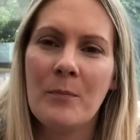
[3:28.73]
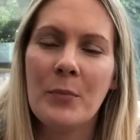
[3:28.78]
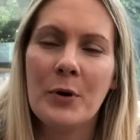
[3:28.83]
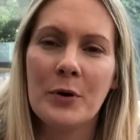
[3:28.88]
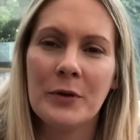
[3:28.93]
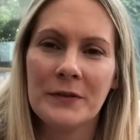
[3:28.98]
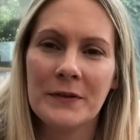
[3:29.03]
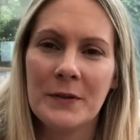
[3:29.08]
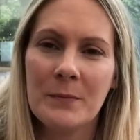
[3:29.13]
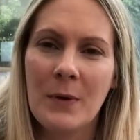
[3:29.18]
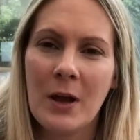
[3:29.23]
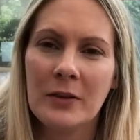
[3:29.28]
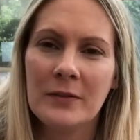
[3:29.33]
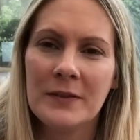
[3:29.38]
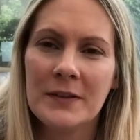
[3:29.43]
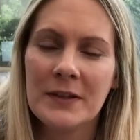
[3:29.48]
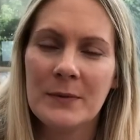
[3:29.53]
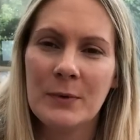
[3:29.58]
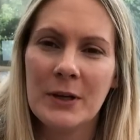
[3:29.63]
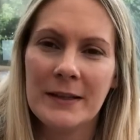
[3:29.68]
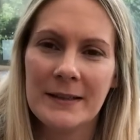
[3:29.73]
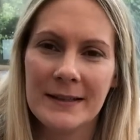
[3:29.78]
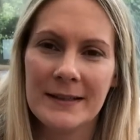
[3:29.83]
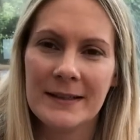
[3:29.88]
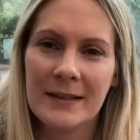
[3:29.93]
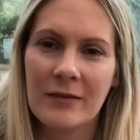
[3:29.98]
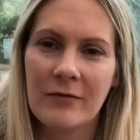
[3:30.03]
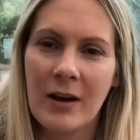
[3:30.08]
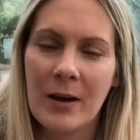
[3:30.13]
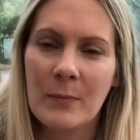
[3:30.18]
put them onto
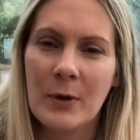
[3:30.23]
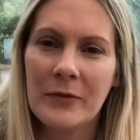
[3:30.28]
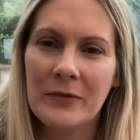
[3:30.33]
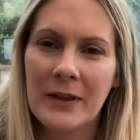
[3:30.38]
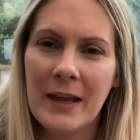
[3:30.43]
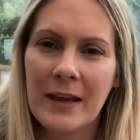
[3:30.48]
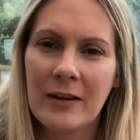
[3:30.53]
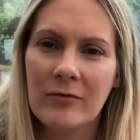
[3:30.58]
Instagram on their